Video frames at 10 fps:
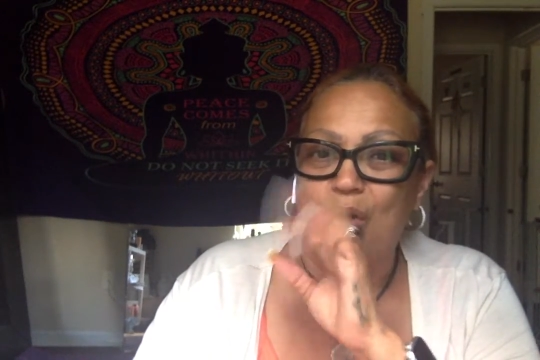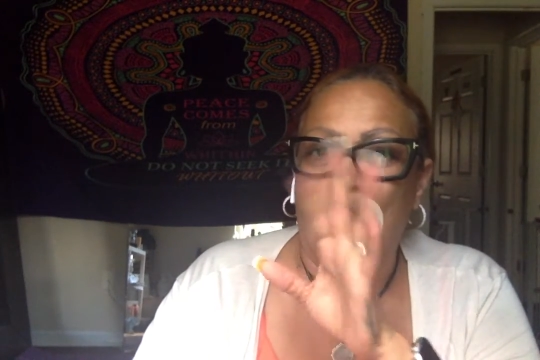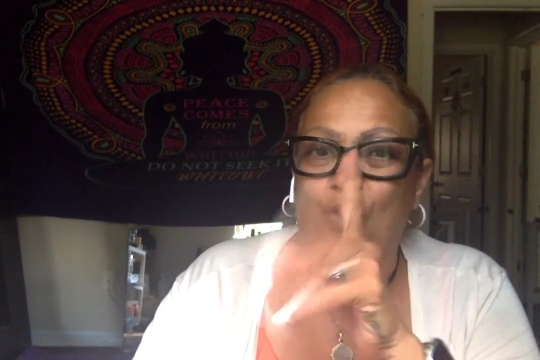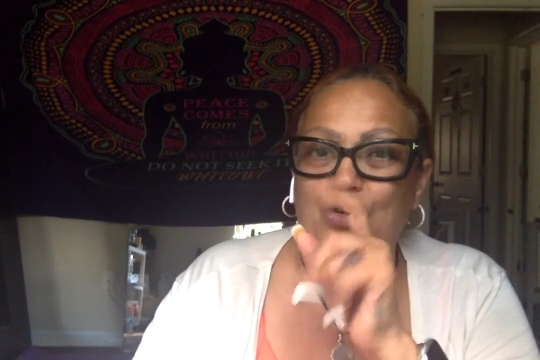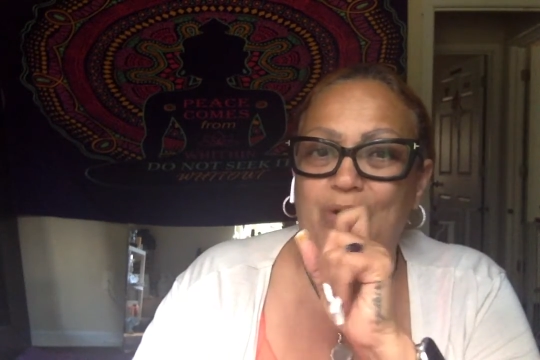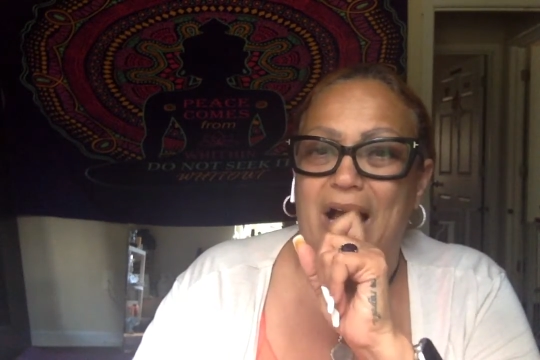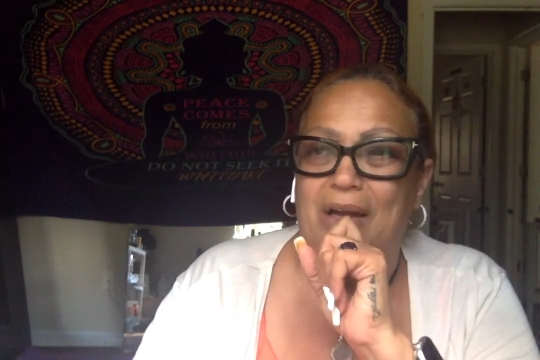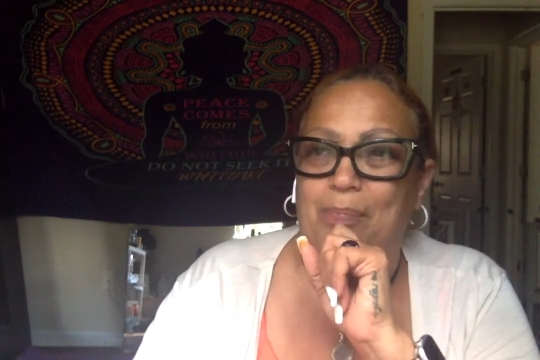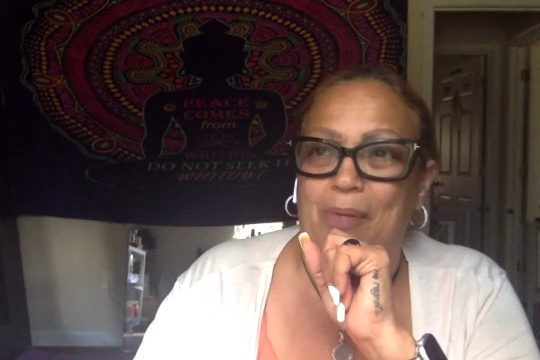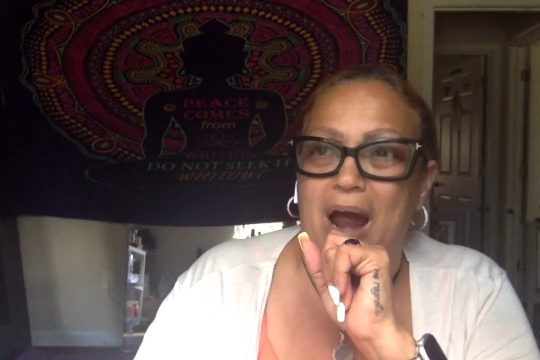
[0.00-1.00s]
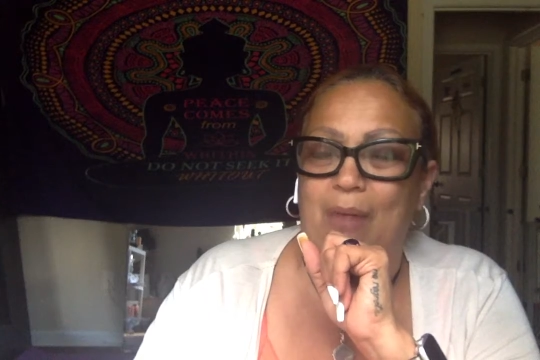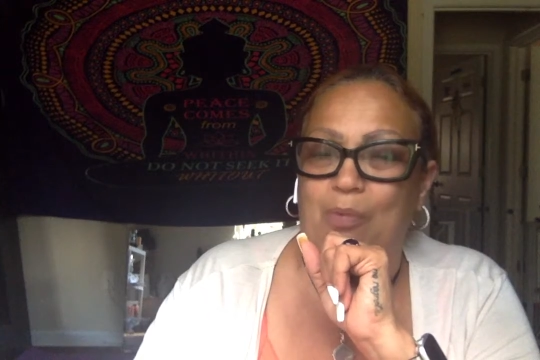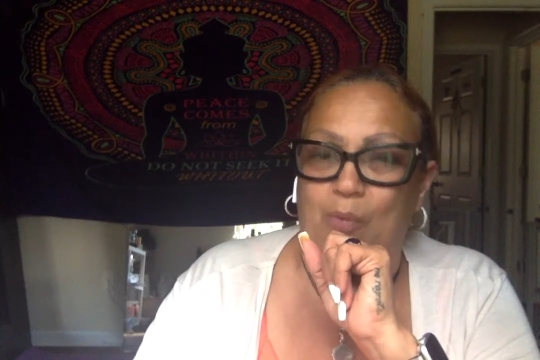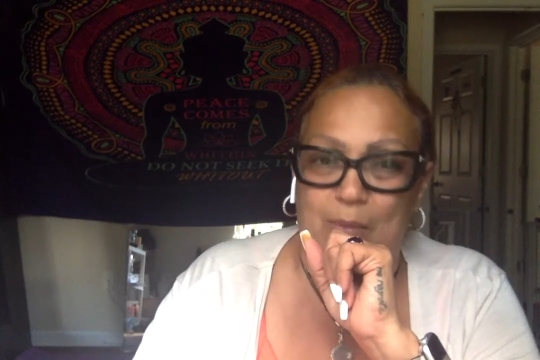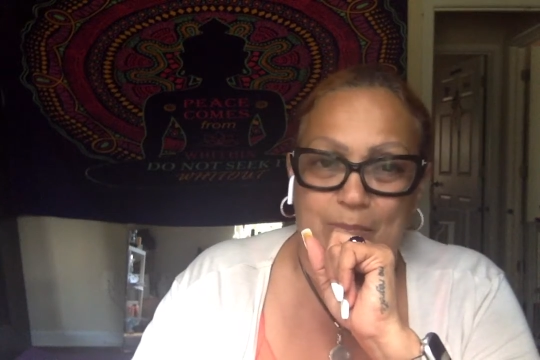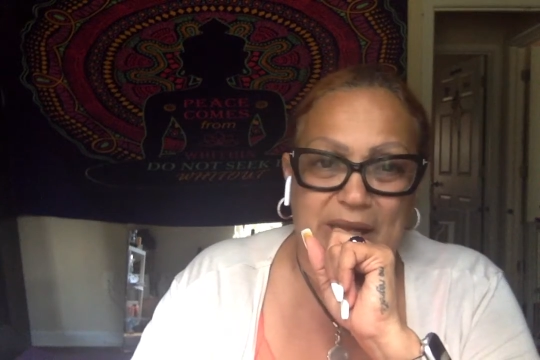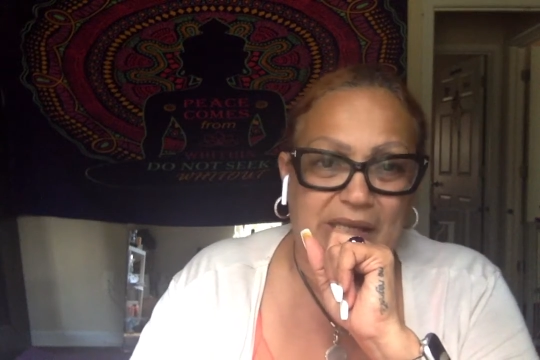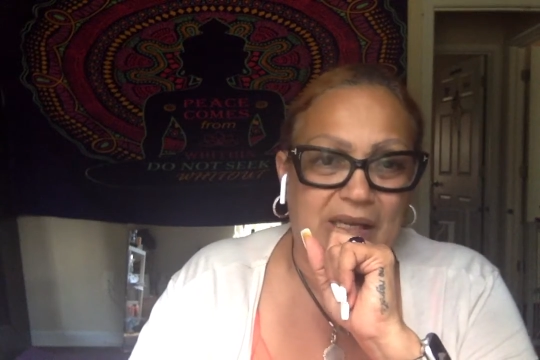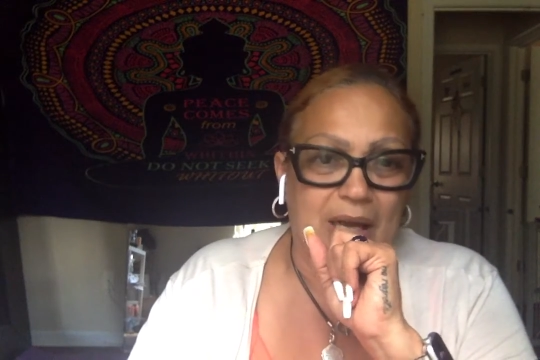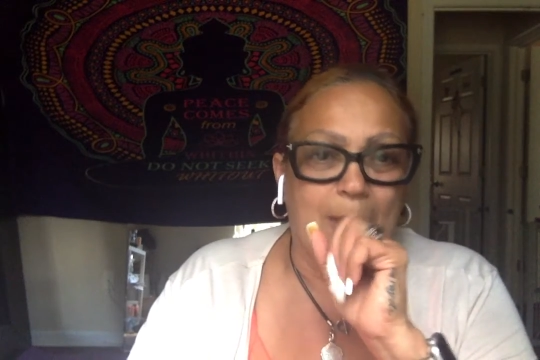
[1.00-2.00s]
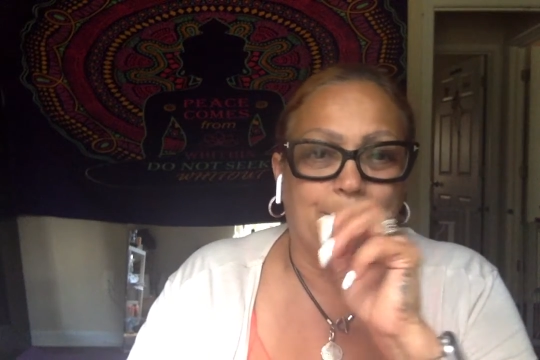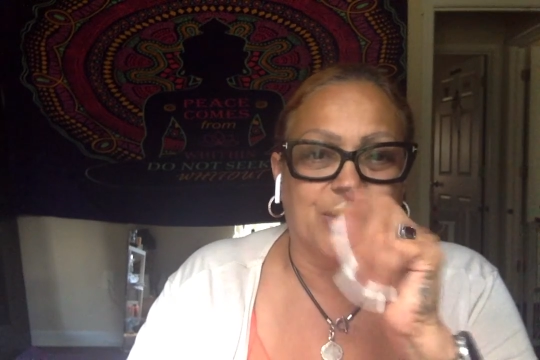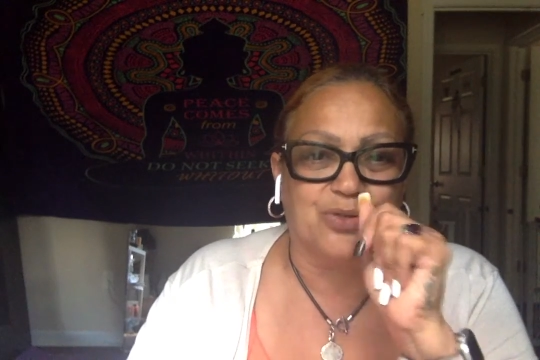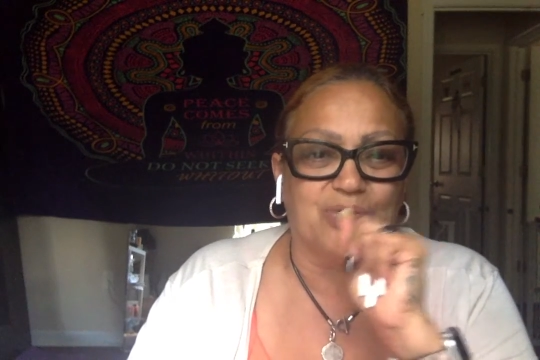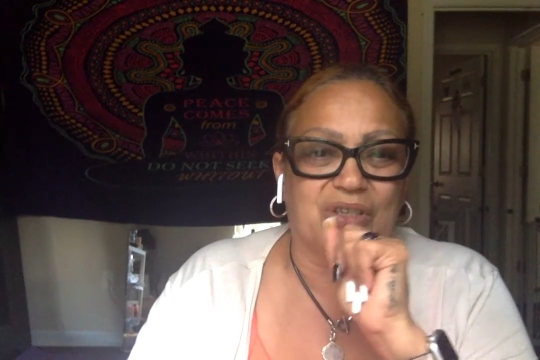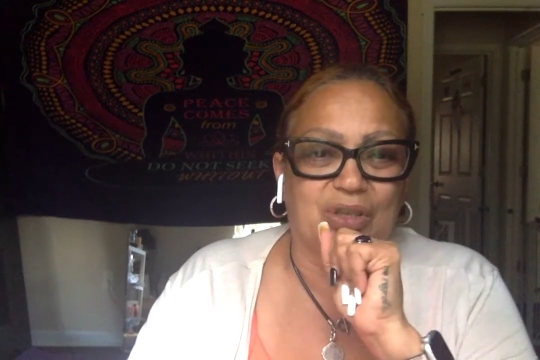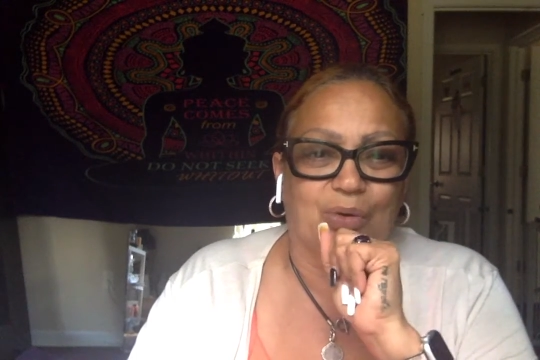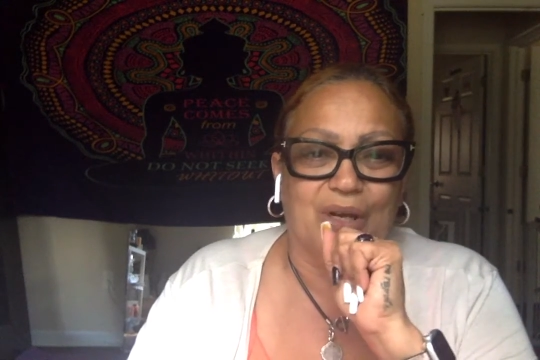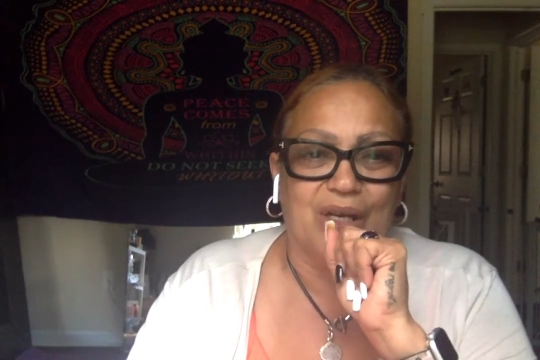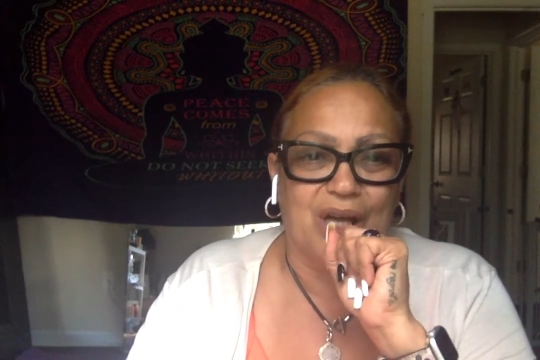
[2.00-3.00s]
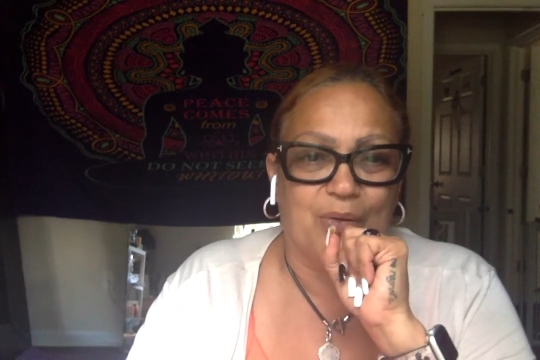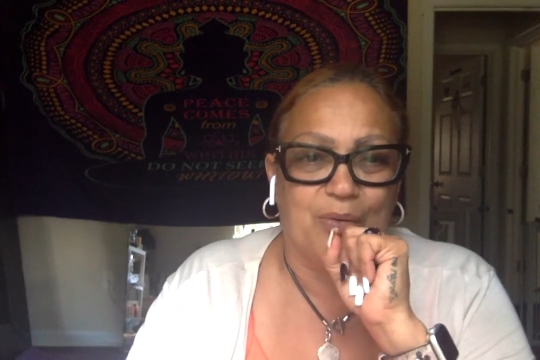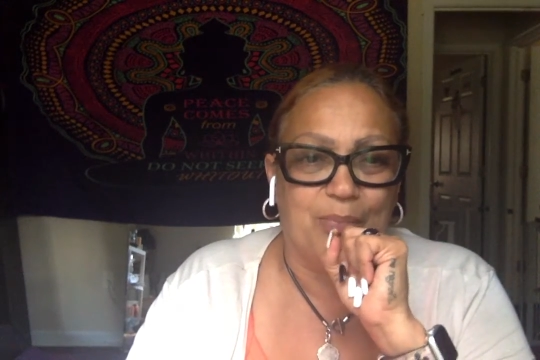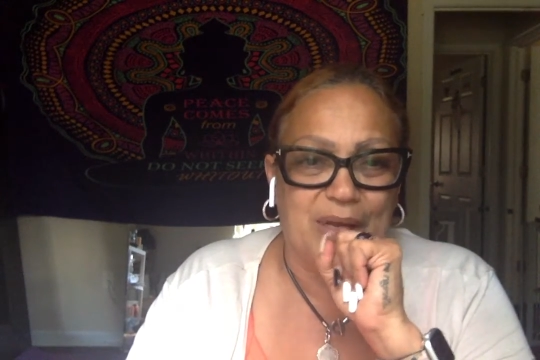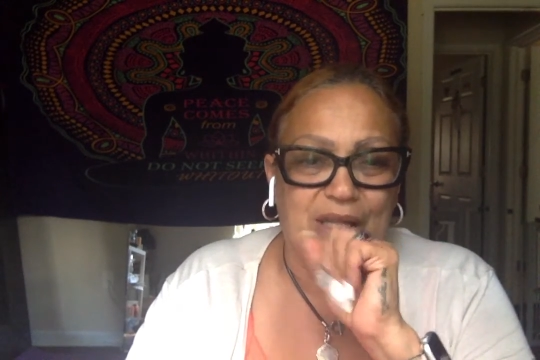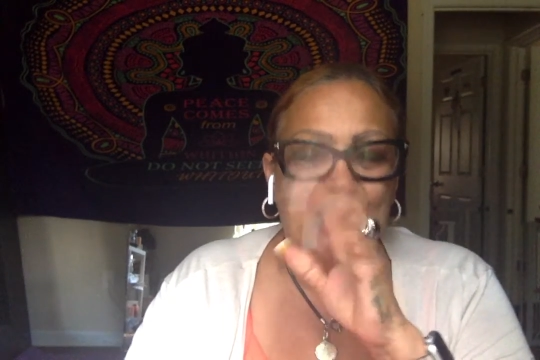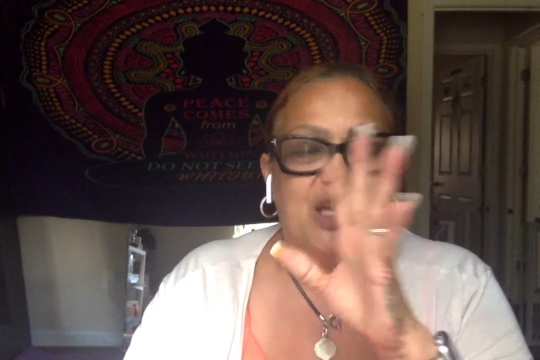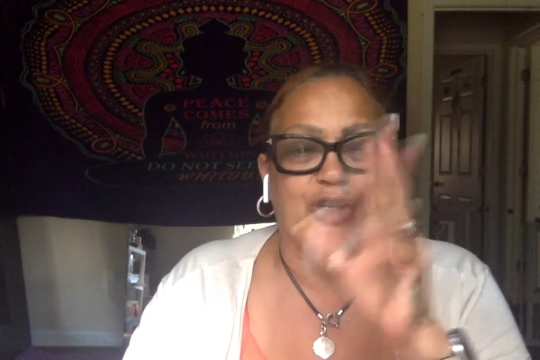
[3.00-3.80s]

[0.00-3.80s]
or you got a problem with me but you still in love with me.